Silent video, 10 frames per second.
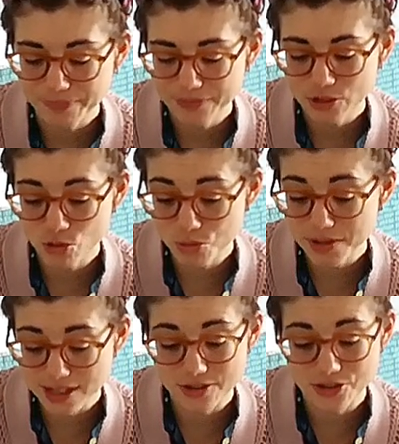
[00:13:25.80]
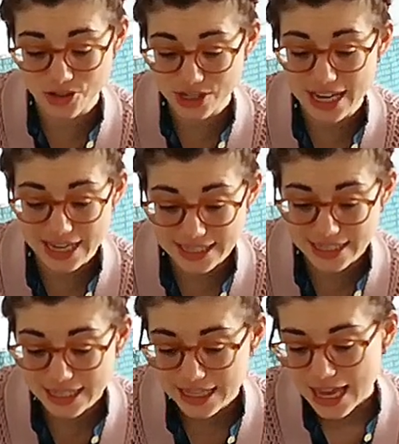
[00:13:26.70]
Ruby Star Society.
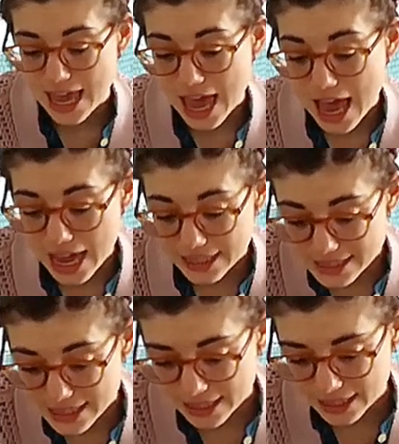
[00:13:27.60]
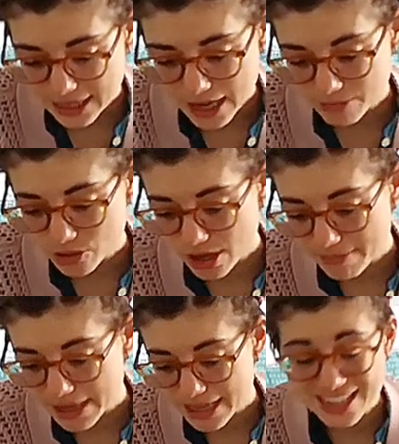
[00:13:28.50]
And then I'm gonna
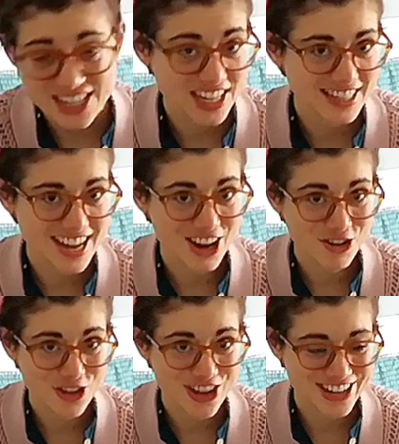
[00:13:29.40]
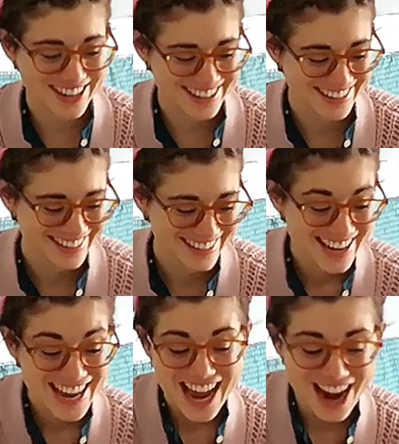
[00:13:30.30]
make yet another
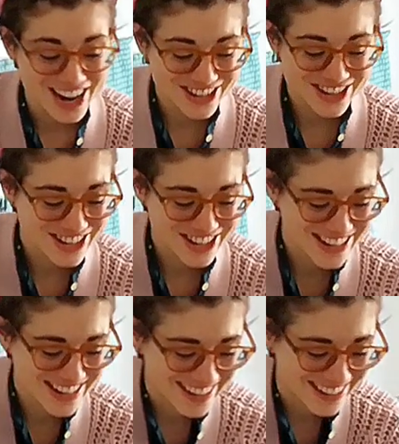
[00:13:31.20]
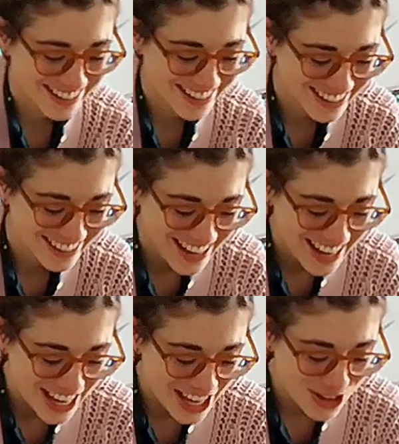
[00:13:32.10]
Archer shirt
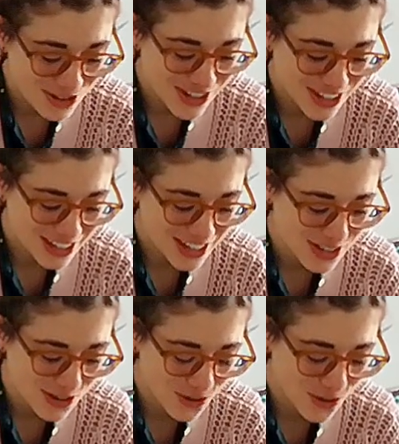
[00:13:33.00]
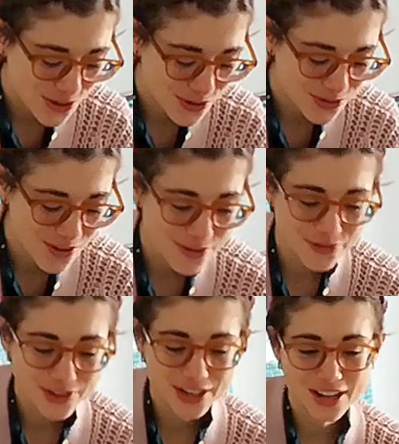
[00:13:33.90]
using this other
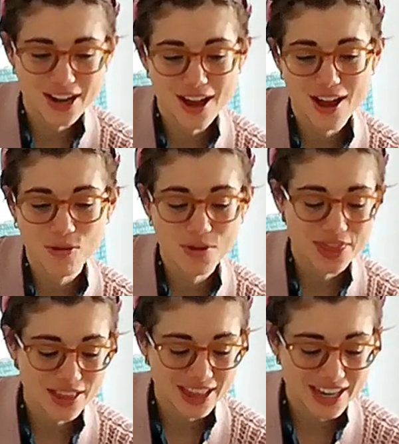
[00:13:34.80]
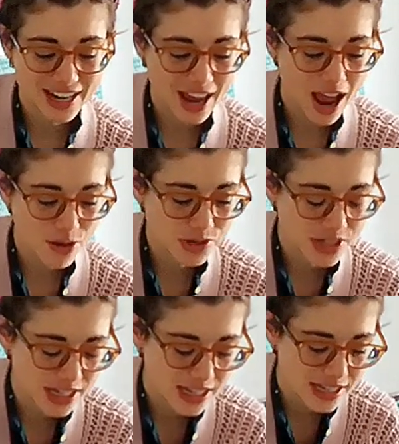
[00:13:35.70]
fabric with little
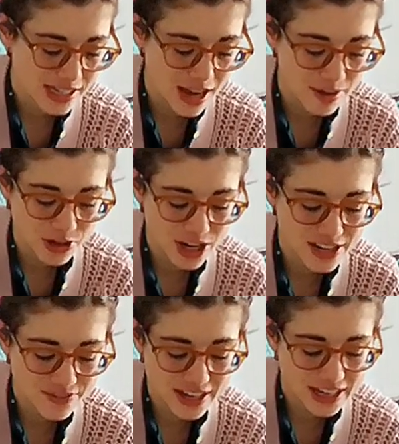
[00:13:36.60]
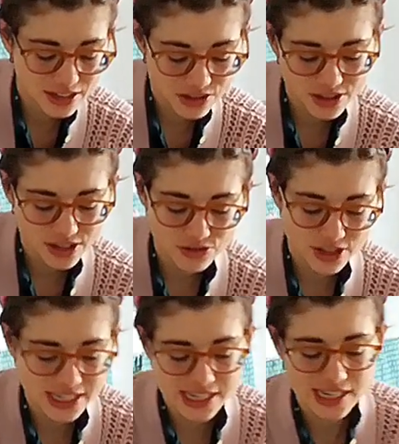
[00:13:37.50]
houses. I'm gonna leave the link so that you
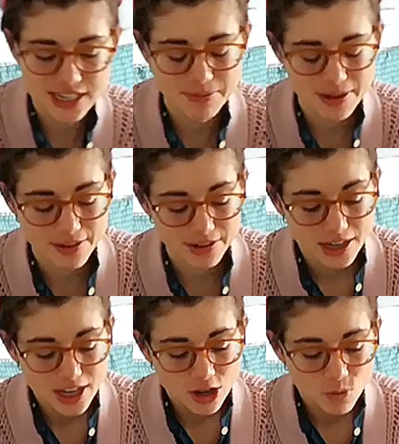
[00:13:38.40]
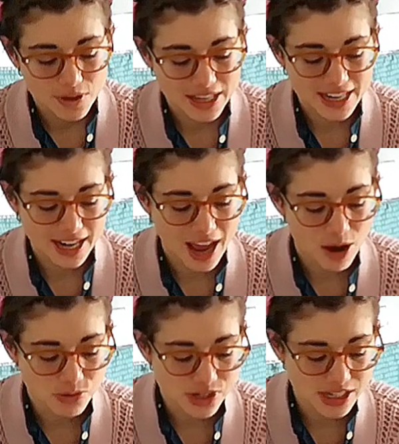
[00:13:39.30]
can see it better, with little
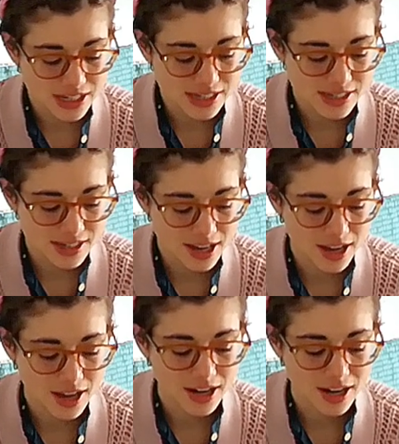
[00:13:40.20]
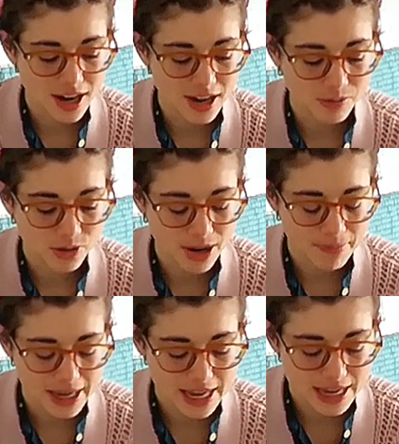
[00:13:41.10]
houses. And I'm gonna
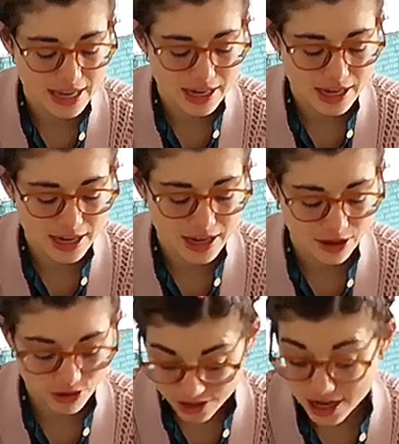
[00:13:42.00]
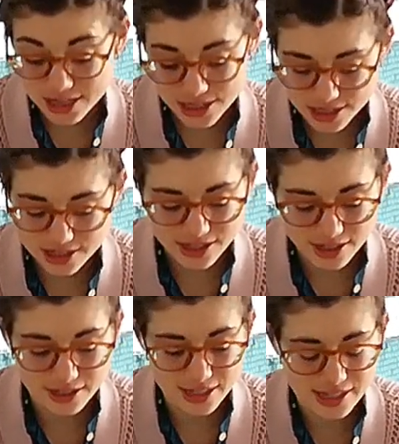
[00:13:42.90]
make another Archer shirt,
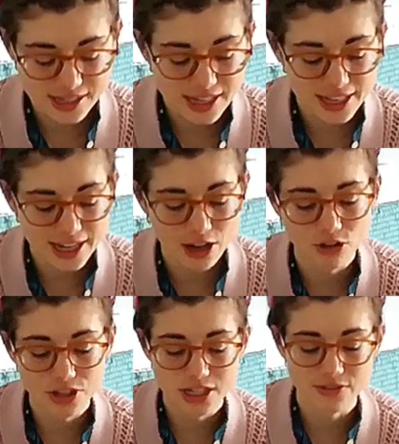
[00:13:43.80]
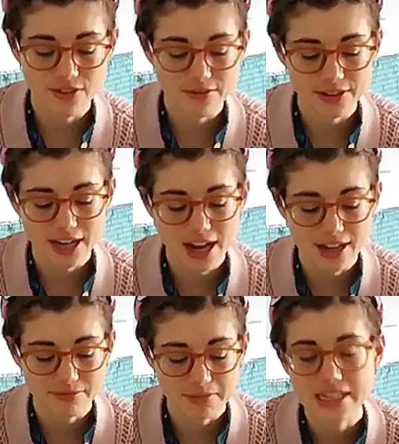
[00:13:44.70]
as I said, and I got this fabric
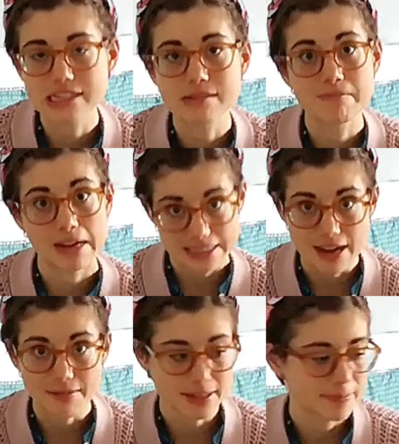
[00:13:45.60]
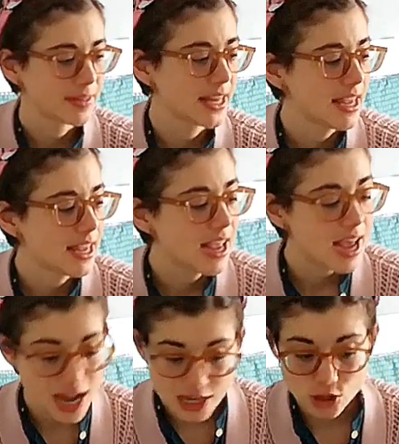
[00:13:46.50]
at Miss Matabi
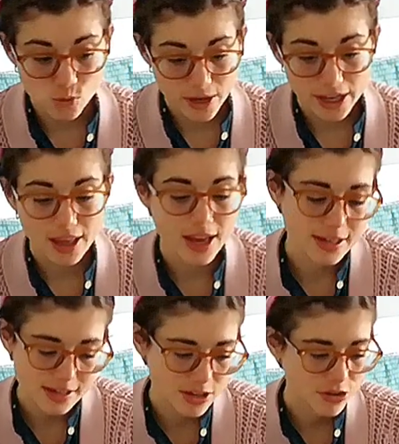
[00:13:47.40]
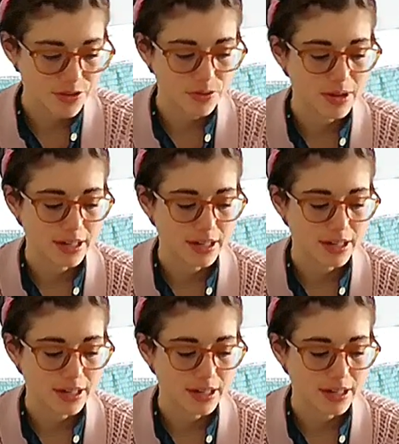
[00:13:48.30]
as well as the other one.